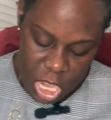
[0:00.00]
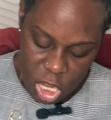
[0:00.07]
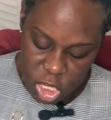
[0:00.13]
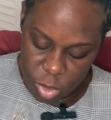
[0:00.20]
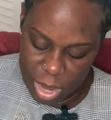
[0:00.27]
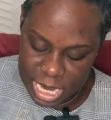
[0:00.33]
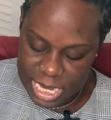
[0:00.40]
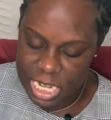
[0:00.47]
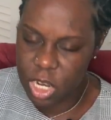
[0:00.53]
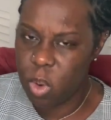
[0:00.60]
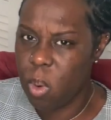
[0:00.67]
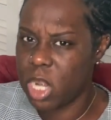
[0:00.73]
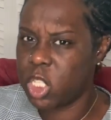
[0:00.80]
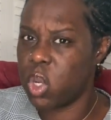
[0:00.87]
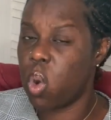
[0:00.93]
Now, I didn't
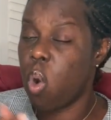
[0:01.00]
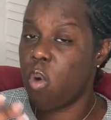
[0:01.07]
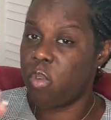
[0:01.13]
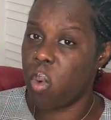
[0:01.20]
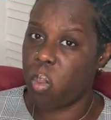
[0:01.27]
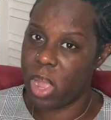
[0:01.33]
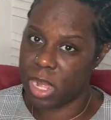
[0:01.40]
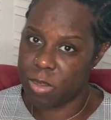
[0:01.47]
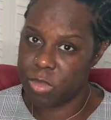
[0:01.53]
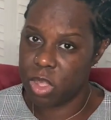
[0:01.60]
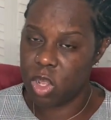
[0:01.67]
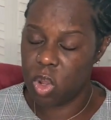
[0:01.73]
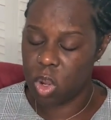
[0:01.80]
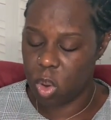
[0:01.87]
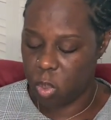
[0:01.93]
want to overwhelm the
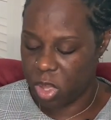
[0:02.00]
look